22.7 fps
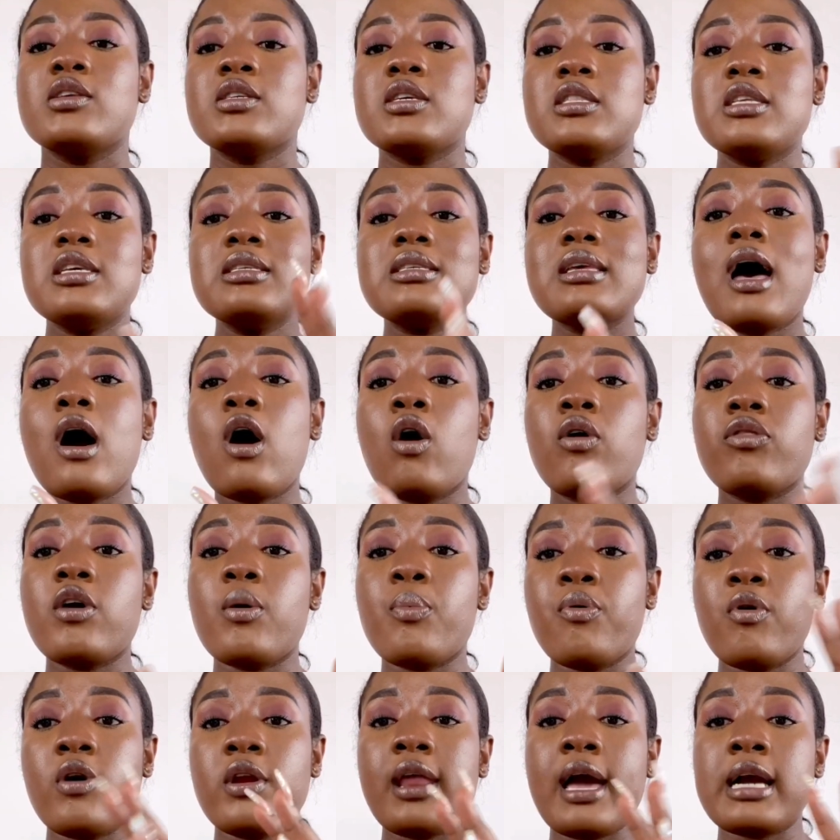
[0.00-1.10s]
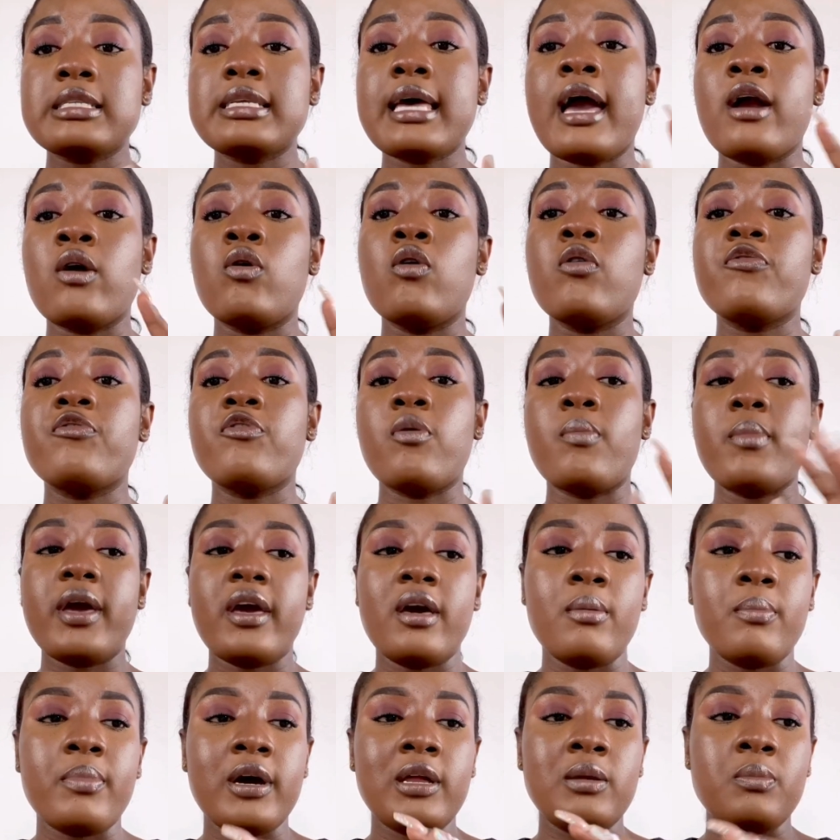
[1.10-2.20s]
these are all the products I got from
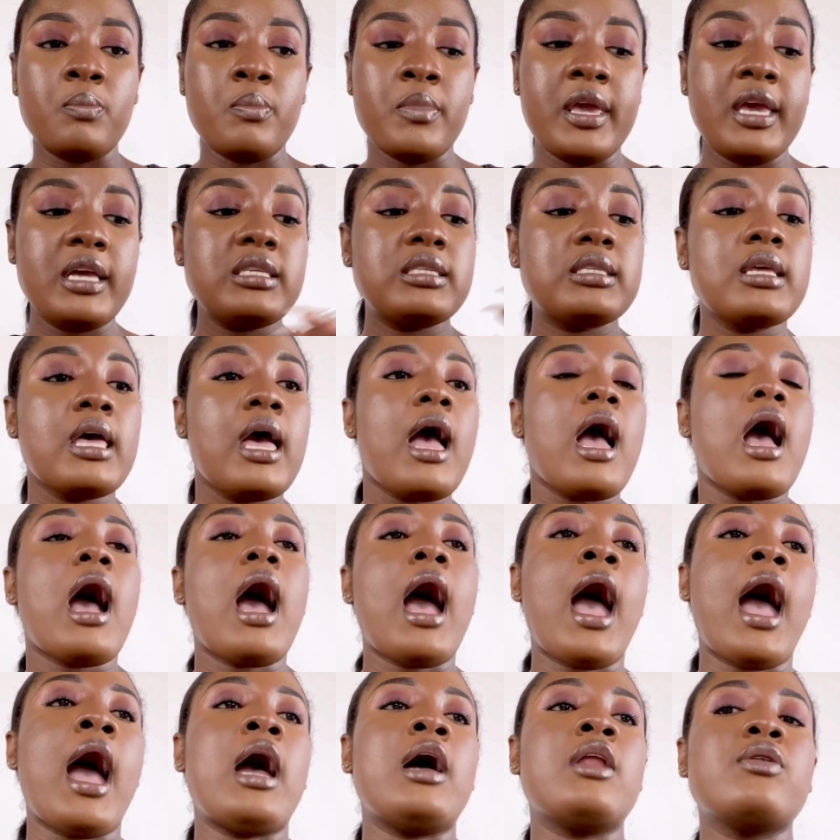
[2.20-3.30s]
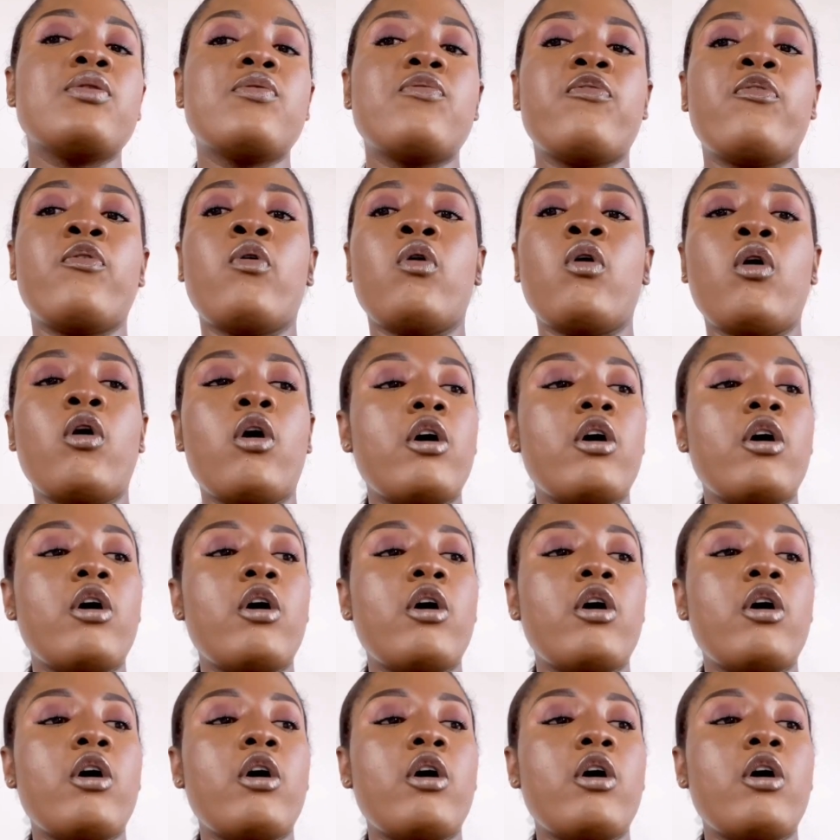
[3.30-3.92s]
Urban Mix. And for